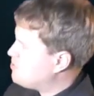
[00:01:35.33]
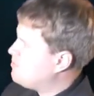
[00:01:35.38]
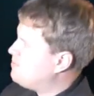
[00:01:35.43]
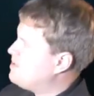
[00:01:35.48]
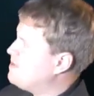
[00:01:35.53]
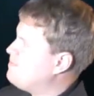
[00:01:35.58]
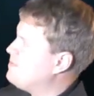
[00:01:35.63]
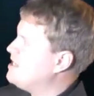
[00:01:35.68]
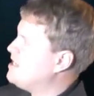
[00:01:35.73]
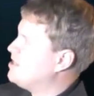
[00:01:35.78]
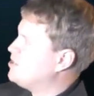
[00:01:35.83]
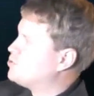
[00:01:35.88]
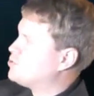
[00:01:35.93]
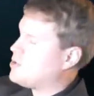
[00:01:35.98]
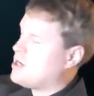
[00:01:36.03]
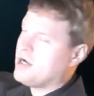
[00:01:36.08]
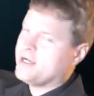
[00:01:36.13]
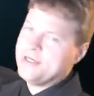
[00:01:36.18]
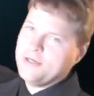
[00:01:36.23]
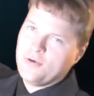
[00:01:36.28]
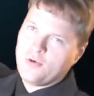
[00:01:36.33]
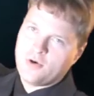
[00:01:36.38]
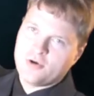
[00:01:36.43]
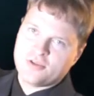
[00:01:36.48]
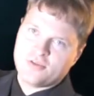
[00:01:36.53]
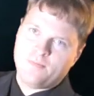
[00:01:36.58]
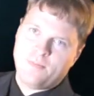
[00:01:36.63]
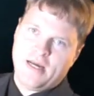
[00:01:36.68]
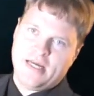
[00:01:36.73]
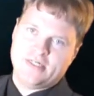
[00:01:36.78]
it will be being drawn
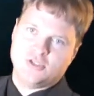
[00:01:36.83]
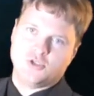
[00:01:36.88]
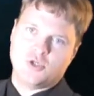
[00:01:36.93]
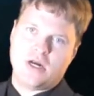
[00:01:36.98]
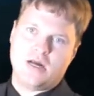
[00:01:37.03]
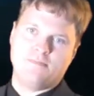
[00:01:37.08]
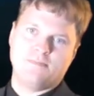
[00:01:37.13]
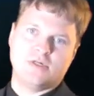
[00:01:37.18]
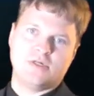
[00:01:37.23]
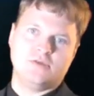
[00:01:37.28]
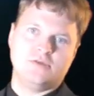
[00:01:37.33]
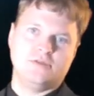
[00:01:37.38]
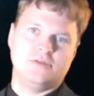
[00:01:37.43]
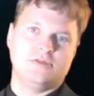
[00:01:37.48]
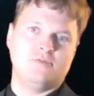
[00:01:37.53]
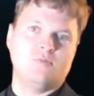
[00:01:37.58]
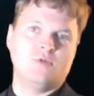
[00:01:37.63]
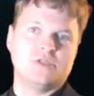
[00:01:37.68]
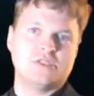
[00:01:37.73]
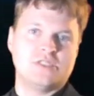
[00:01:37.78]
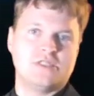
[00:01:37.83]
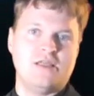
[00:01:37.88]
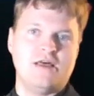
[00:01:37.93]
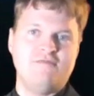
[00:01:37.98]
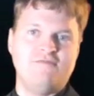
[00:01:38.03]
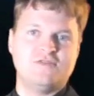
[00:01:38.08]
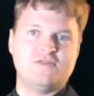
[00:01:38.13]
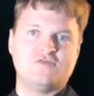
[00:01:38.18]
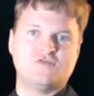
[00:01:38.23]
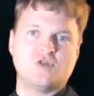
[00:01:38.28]
north by tropical, what's
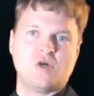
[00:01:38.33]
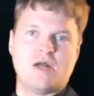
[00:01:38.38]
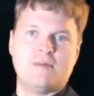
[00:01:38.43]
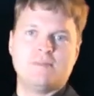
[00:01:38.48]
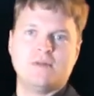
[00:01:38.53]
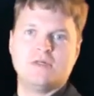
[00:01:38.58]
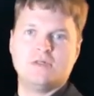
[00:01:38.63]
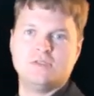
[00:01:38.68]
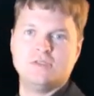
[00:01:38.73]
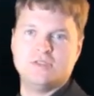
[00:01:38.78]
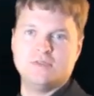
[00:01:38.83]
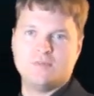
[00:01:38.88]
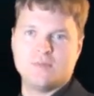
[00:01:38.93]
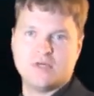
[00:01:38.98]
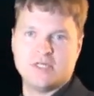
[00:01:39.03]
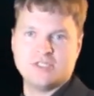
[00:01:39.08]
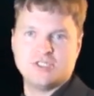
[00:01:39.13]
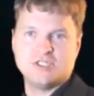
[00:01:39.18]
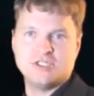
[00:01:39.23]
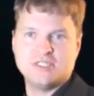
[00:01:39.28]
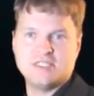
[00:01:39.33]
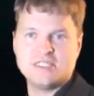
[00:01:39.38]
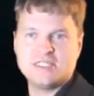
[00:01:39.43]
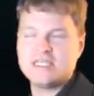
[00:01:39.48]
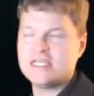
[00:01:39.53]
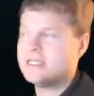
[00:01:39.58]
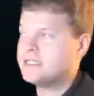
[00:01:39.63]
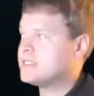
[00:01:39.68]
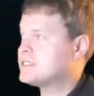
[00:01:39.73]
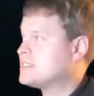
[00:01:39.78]
left of Tropical Depression
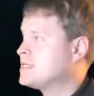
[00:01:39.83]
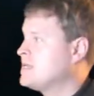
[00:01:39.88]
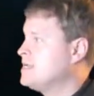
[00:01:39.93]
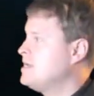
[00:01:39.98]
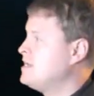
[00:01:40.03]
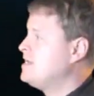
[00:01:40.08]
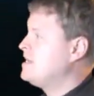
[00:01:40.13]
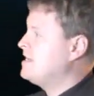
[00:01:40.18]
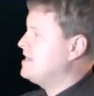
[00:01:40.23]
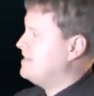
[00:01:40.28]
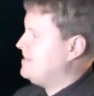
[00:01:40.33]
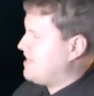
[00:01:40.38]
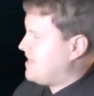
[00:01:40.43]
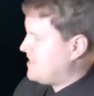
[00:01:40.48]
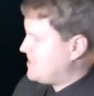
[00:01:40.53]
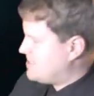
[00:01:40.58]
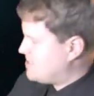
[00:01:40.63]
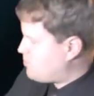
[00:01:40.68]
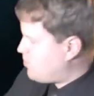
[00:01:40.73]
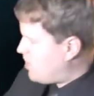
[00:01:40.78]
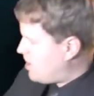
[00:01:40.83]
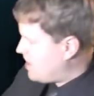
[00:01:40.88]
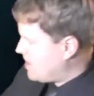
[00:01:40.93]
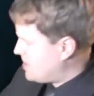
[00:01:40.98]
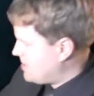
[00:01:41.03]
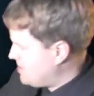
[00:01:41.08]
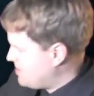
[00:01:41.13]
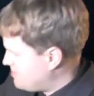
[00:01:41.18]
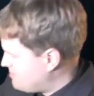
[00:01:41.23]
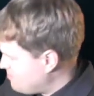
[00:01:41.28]
6. That's
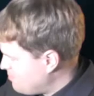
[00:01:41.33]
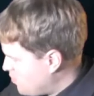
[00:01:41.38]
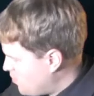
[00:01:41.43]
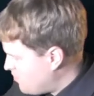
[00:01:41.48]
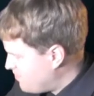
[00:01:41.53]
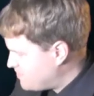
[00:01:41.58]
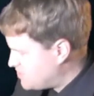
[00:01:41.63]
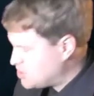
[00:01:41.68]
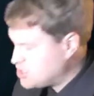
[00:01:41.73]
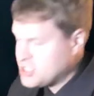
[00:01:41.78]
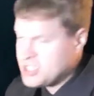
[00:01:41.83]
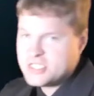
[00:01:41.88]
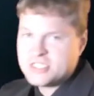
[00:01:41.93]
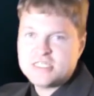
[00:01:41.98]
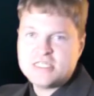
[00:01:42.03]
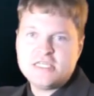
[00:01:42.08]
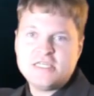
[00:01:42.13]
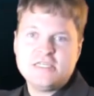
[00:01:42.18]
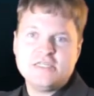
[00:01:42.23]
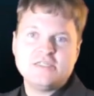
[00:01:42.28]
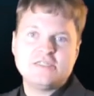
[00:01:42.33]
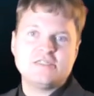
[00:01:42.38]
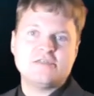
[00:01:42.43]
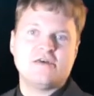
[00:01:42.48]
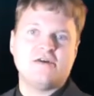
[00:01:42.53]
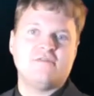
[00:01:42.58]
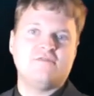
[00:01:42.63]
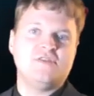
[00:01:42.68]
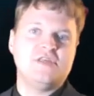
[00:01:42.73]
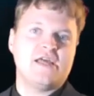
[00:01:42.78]
why it moves just east
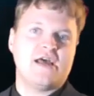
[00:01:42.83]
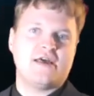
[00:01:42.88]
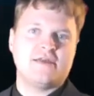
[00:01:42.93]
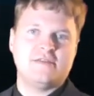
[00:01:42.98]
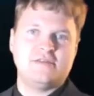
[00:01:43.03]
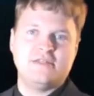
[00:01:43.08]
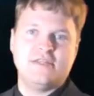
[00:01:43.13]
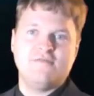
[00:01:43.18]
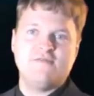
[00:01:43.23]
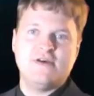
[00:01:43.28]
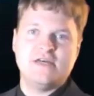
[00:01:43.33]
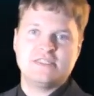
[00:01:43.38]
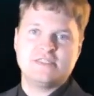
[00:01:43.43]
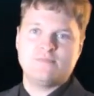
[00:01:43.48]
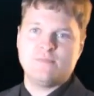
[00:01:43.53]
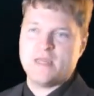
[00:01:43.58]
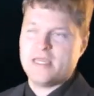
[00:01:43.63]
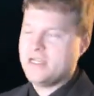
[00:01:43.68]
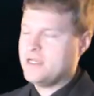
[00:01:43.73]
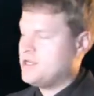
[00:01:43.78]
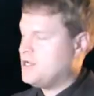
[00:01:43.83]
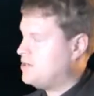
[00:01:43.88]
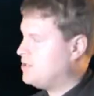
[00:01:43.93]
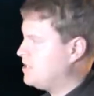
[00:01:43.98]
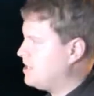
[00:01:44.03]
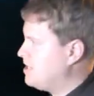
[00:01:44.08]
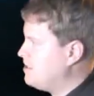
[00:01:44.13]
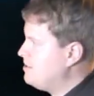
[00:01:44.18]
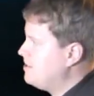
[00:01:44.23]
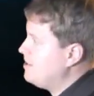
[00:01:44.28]
of the island of
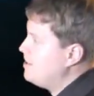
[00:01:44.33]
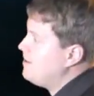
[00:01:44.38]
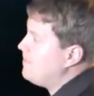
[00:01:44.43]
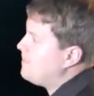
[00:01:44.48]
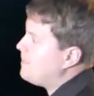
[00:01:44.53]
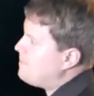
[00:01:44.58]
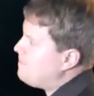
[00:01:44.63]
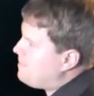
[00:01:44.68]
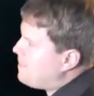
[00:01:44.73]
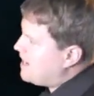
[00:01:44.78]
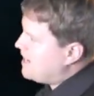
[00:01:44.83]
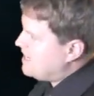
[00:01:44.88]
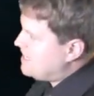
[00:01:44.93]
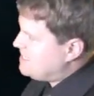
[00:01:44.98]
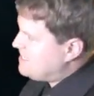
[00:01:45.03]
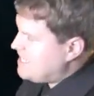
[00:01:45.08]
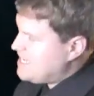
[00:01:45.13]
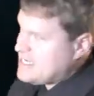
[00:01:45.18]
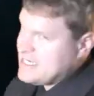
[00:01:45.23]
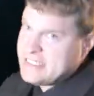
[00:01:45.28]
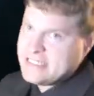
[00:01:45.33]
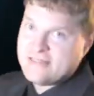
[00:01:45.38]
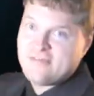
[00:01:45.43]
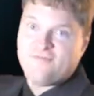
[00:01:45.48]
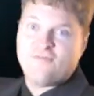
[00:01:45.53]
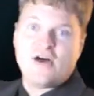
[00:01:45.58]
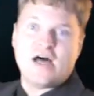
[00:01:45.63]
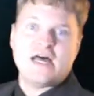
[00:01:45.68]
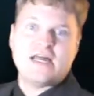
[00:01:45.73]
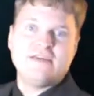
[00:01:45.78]
Hispaniola. But by days
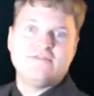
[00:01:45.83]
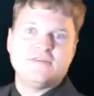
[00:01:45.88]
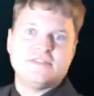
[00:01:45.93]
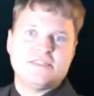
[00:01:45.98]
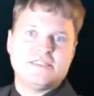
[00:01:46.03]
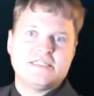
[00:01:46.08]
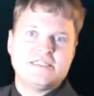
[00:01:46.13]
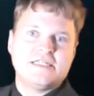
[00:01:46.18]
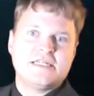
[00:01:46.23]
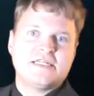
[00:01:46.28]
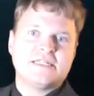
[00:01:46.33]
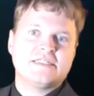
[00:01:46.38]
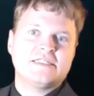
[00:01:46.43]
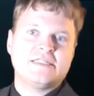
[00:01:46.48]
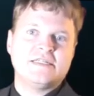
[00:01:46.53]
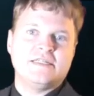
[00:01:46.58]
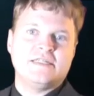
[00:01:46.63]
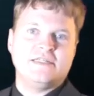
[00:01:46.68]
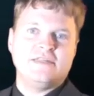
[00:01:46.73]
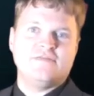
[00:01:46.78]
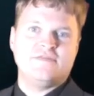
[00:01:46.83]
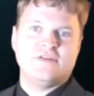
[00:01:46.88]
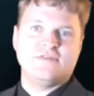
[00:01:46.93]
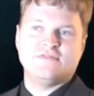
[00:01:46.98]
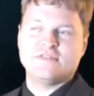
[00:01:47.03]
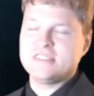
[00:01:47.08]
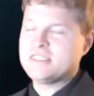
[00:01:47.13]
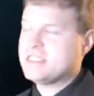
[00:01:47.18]
5 and 6, and even